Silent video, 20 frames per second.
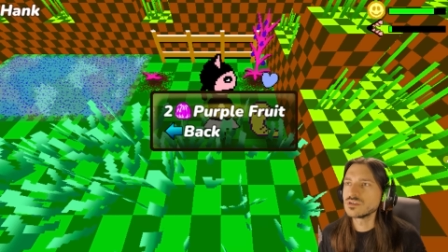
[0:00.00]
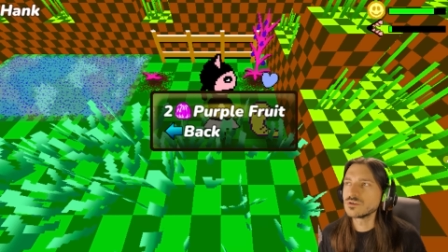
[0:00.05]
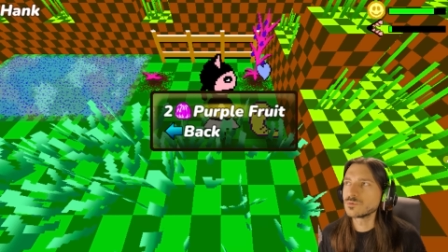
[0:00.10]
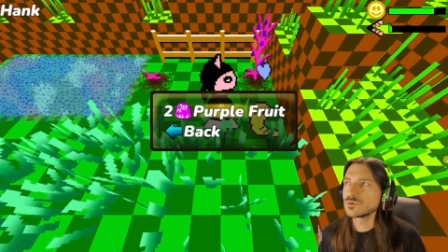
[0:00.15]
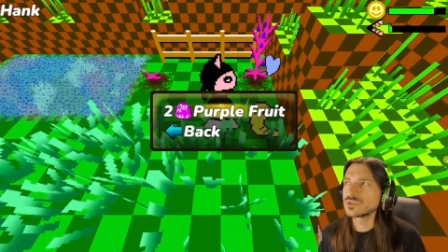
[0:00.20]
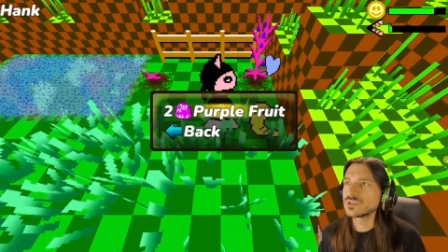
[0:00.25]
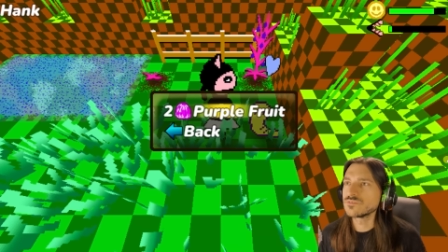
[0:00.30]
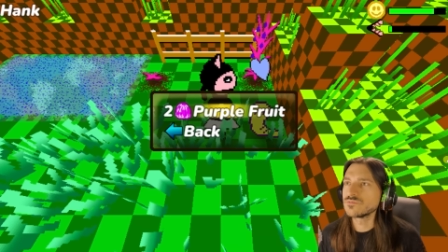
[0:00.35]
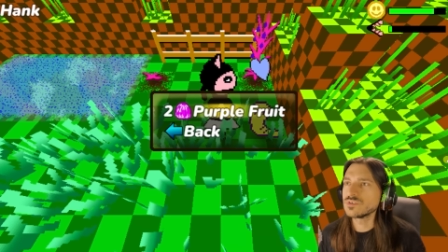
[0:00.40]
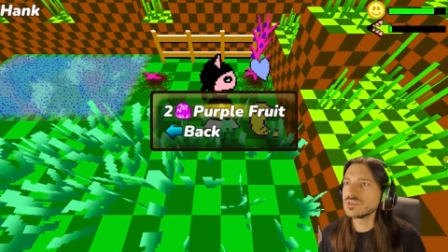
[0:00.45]

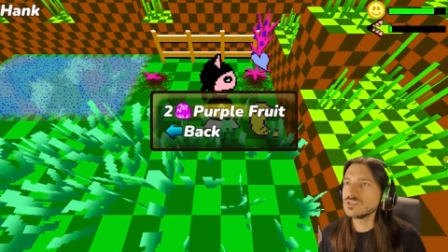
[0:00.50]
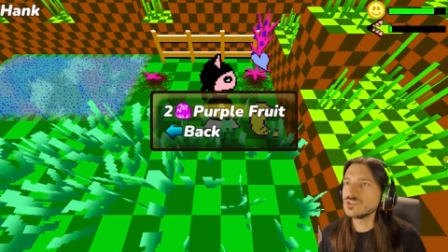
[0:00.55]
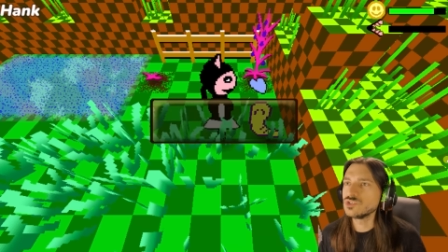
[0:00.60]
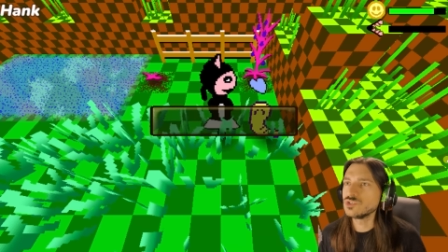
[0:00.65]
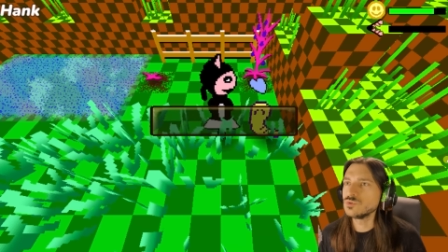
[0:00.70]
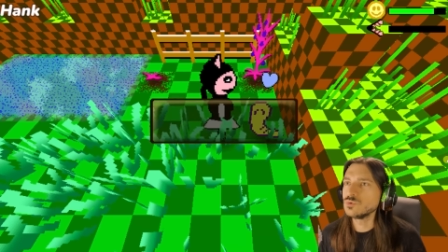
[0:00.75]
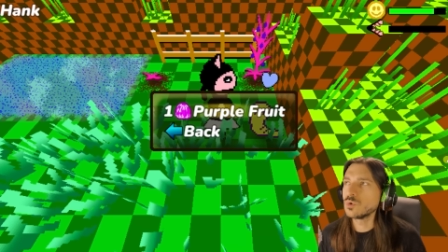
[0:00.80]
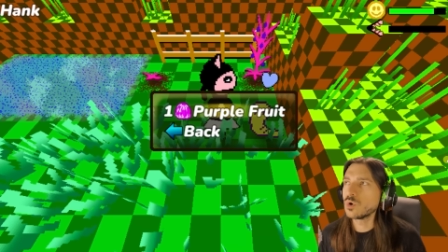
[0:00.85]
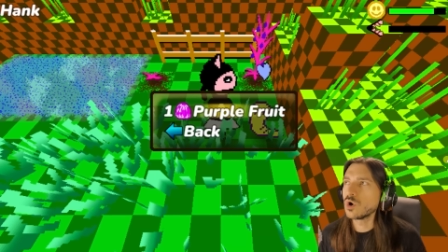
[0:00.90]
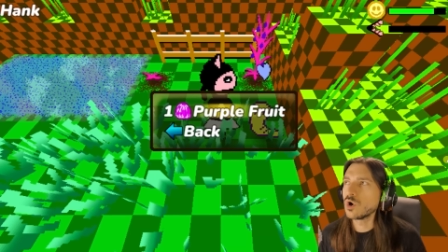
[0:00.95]
We're gonna feed
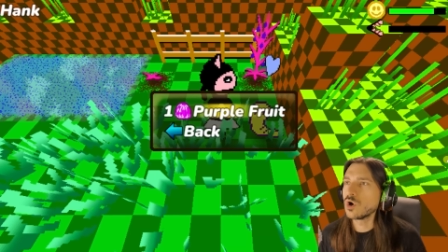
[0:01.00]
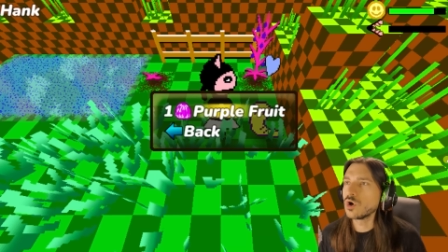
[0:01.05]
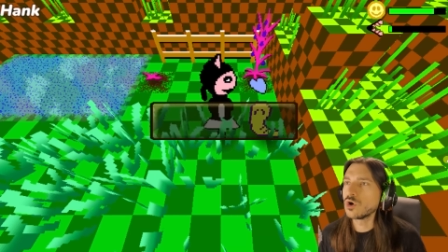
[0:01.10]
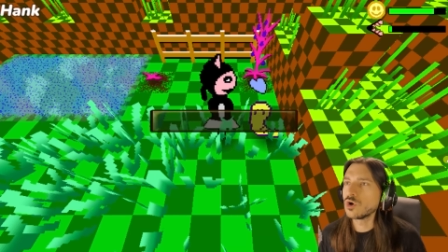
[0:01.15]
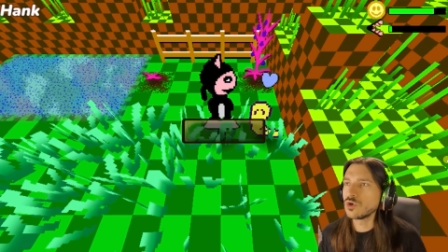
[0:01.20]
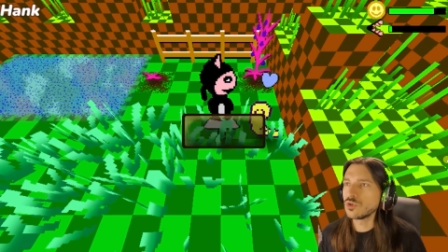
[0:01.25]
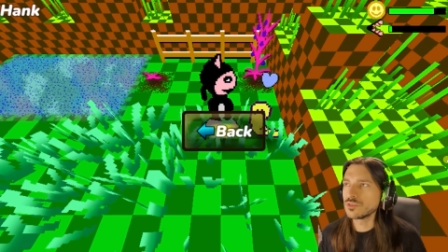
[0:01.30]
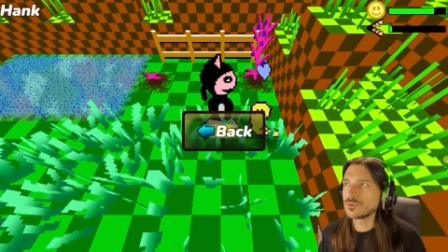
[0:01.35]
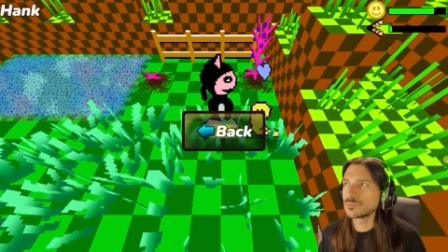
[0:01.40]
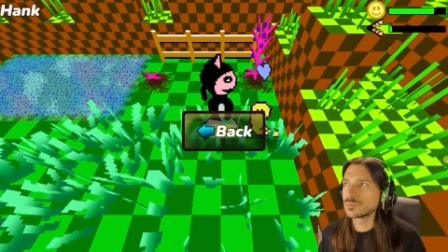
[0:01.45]
you
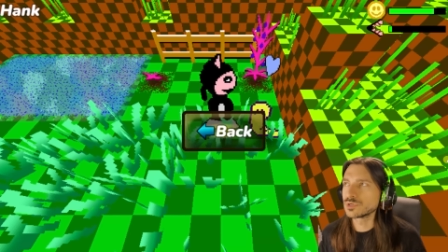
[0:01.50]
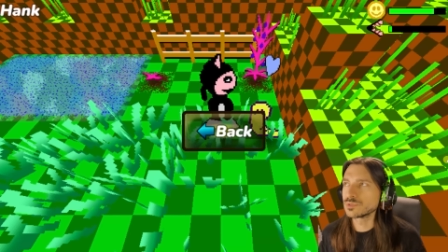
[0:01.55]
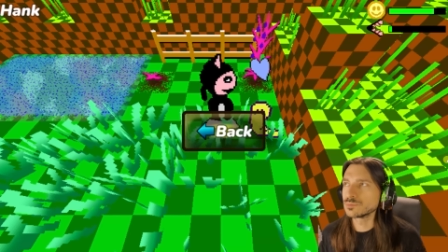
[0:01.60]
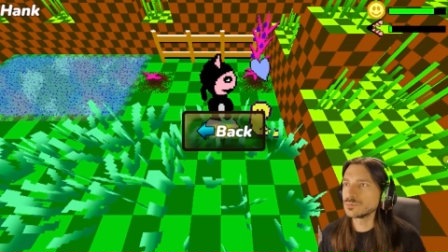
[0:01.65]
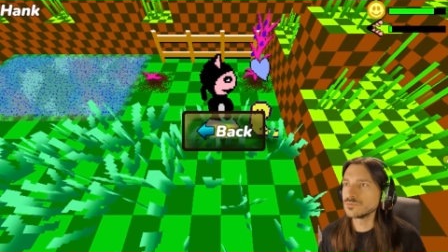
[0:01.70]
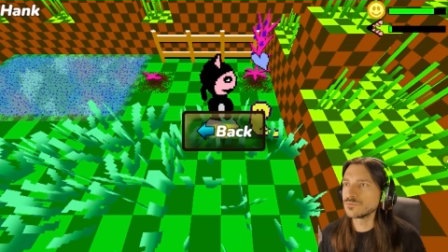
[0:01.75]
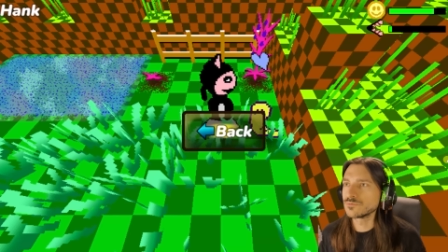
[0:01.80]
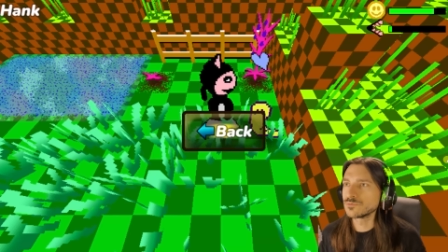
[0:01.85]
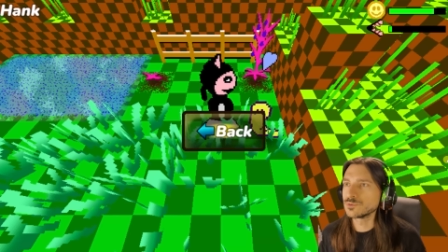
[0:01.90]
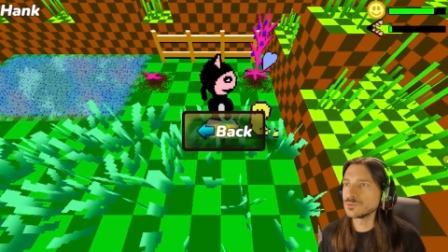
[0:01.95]
all the
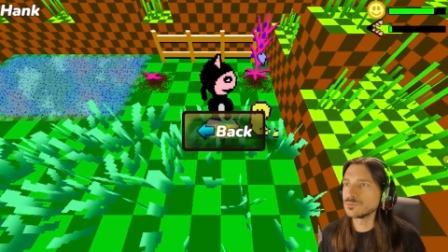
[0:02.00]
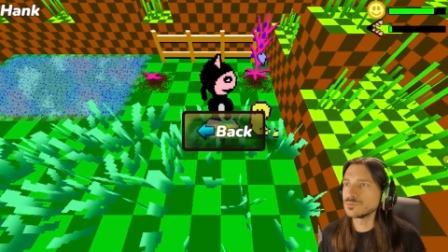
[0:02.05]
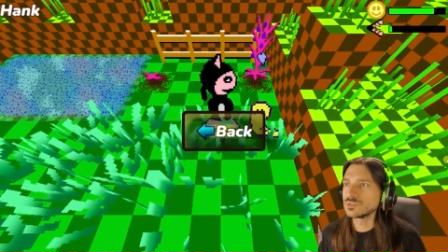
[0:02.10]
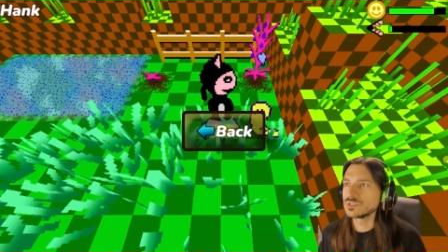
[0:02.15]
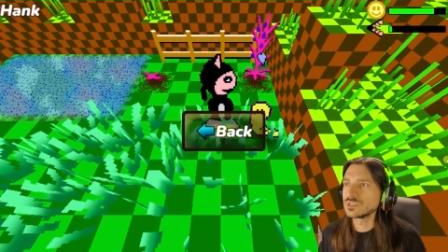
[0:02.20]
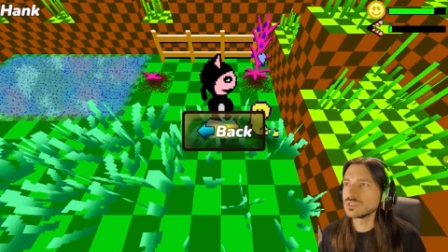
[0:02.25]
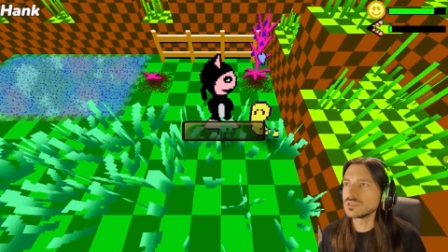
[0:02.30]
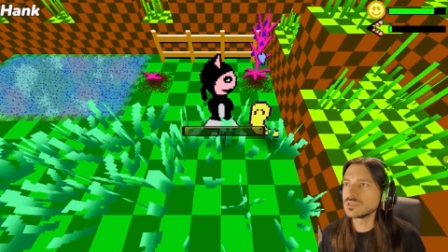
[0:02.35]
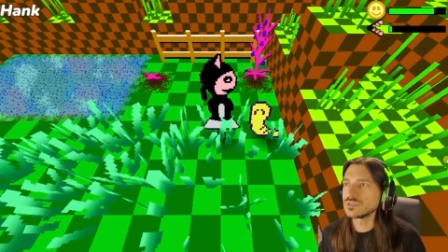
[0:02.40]
purple fruit.